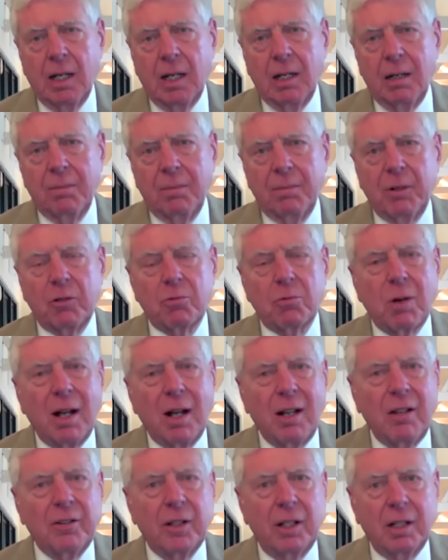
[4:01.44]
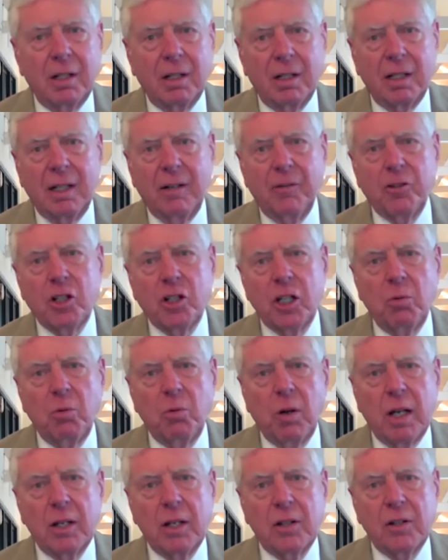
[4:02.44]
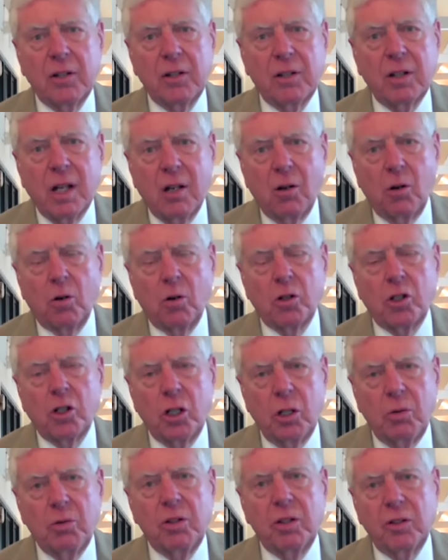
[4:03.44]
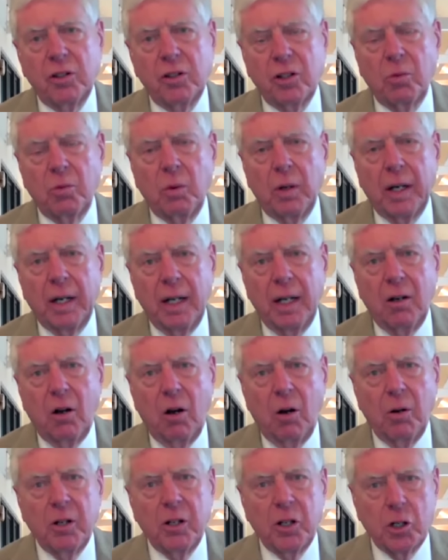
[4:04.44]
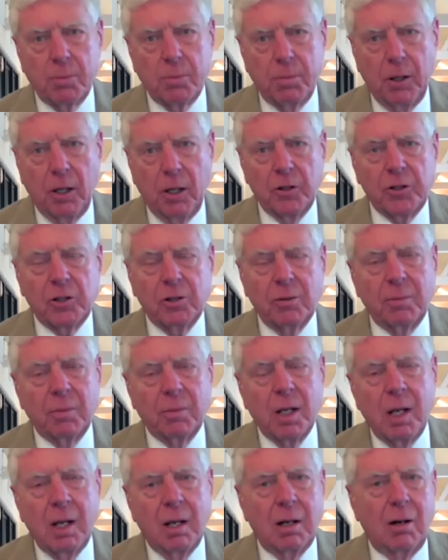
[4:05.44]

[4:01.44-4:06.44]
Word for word: uh, but rather if she wears or chooses to wear orange blossom.